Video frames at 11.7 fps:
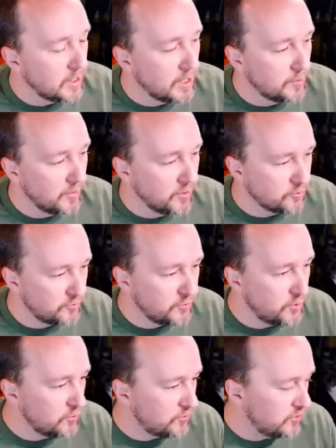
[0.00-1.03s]
And there's a
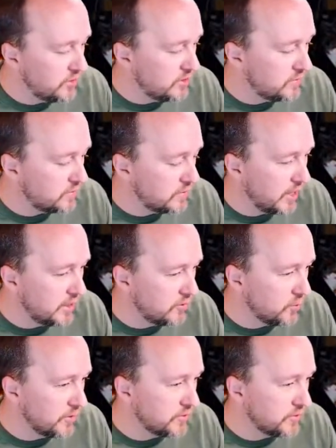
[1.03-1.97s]
few tiny tweaks